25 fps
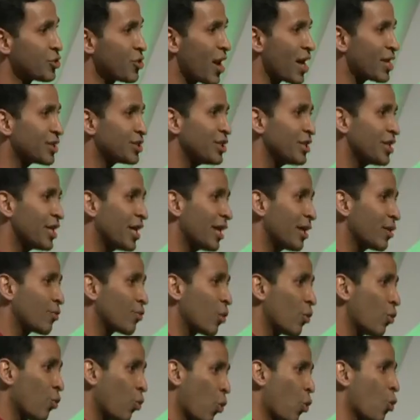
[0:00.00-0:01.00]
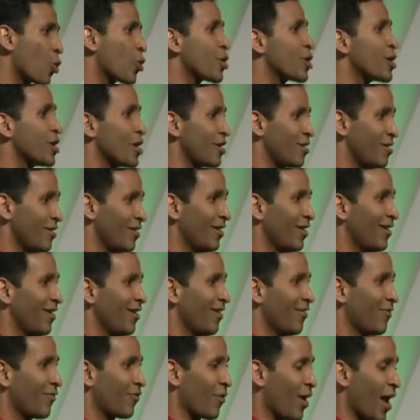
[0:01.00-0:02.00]
you're actually getting rewarded
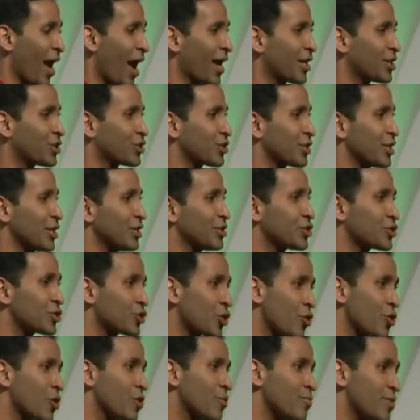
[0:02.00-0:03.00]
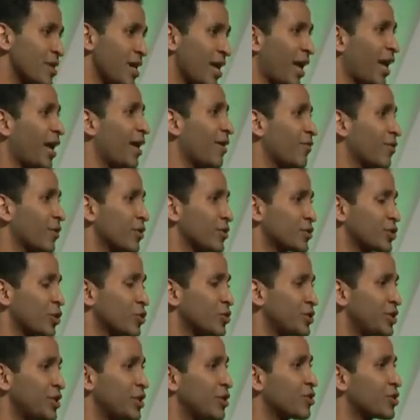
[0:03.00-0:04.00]
for actually certain behaviors. So
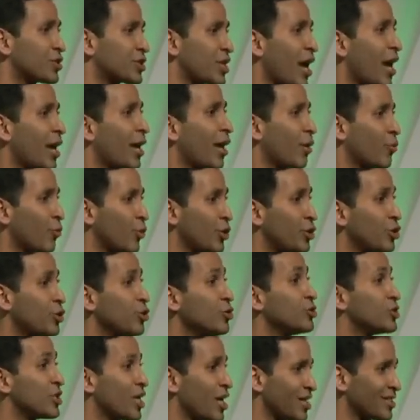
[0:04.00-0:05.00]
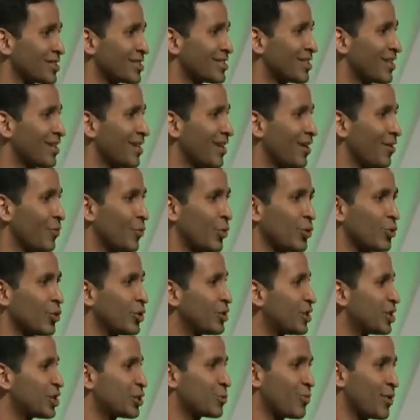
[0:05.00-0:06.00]
Cedars-Sinai would use us. We
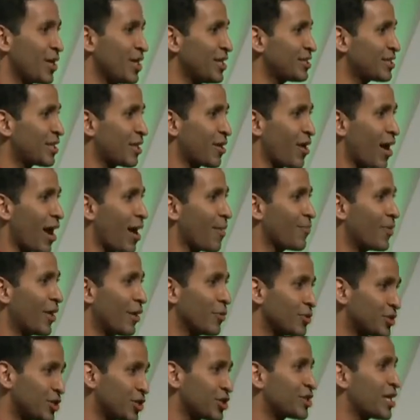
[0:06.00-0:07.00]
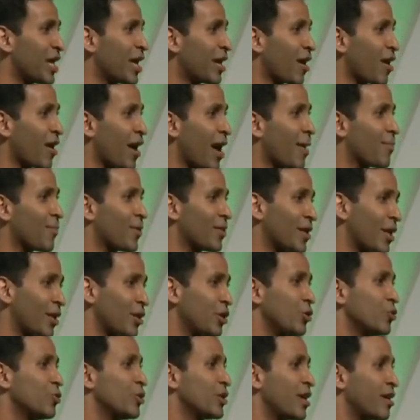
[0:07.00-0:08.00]
wouldn't displace their app. They would just take our app, and then
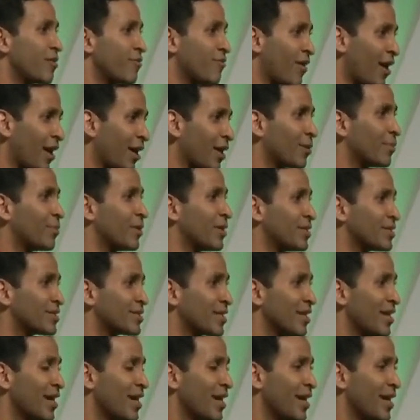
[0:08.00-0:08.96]
you would get vitamins